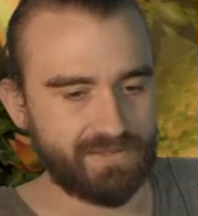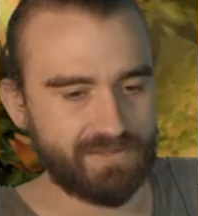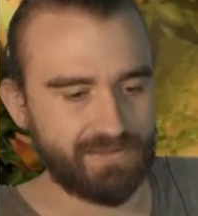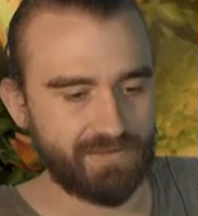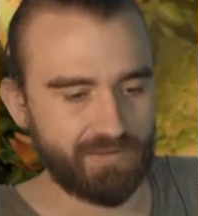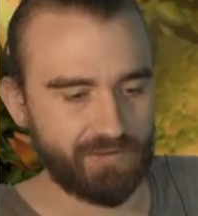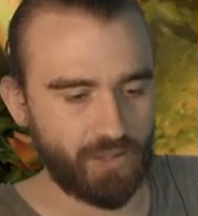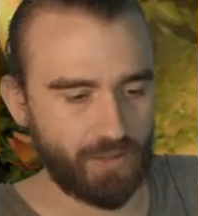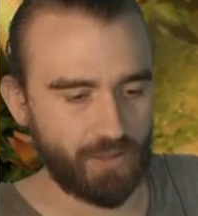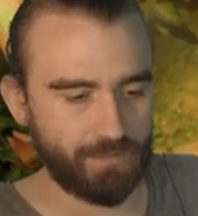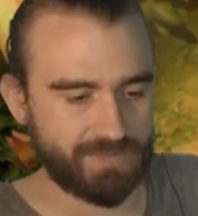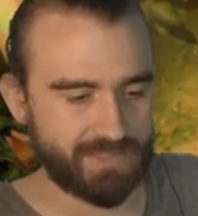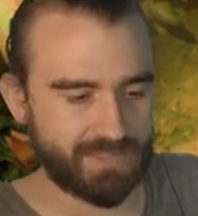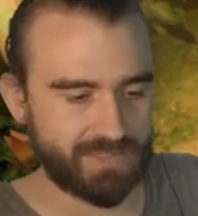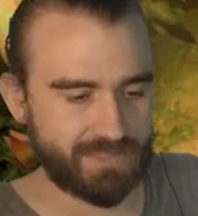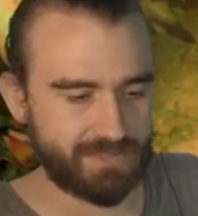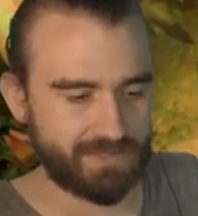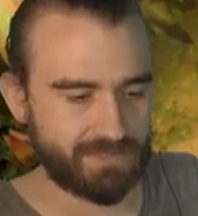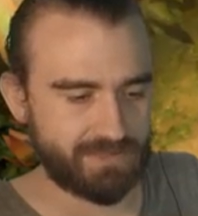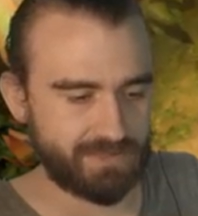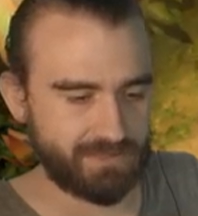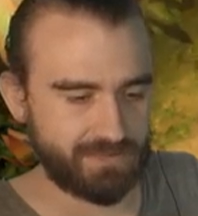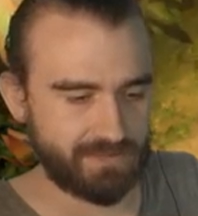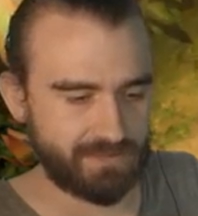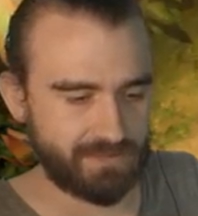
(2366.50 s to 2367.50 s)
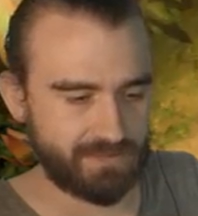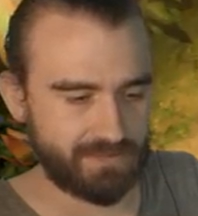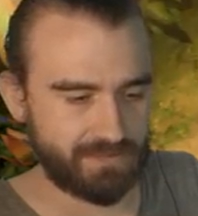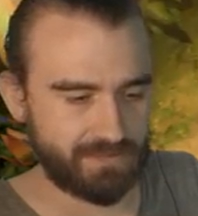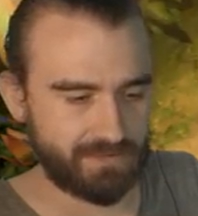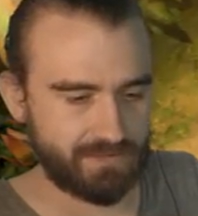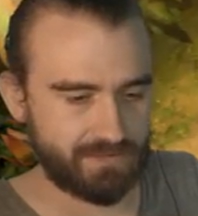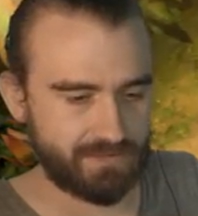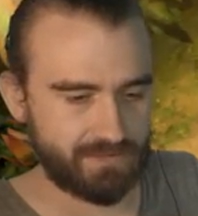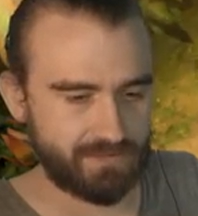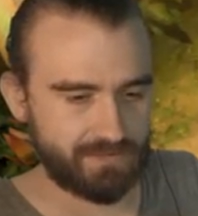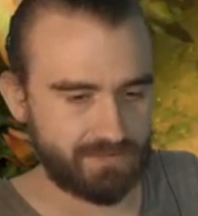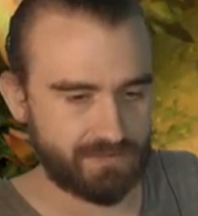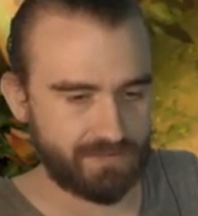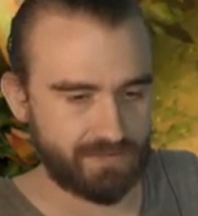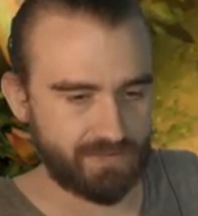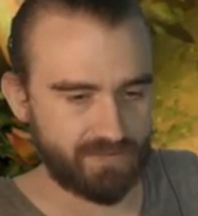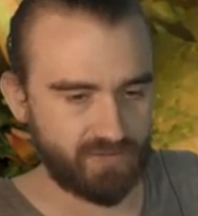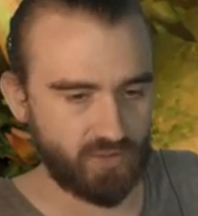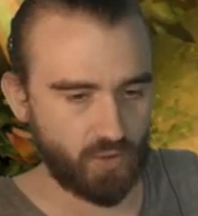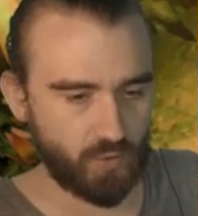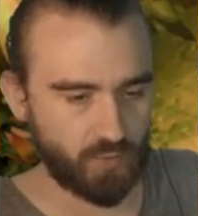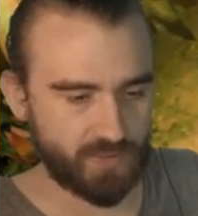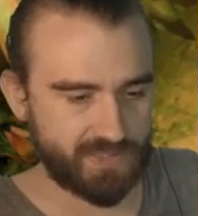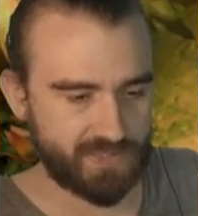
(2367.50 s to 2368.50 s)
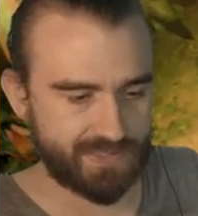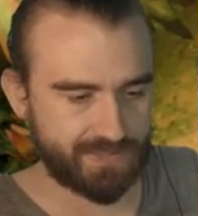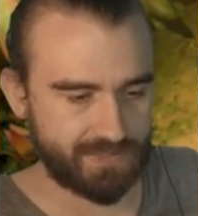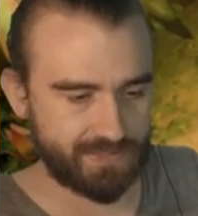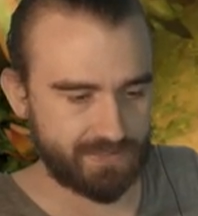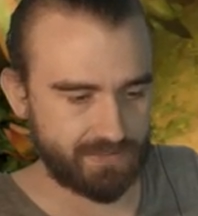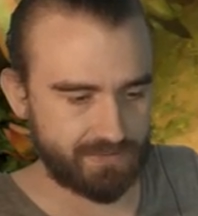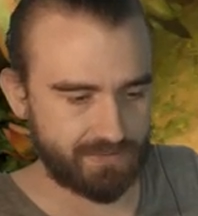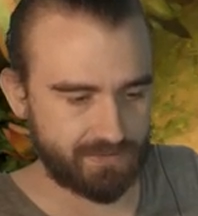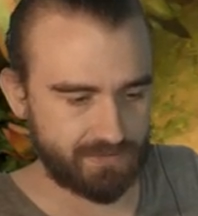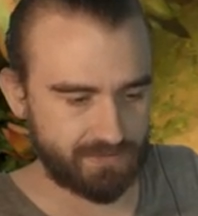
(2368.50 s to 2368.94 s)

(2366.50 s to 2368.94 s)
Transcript: He comes. He goes.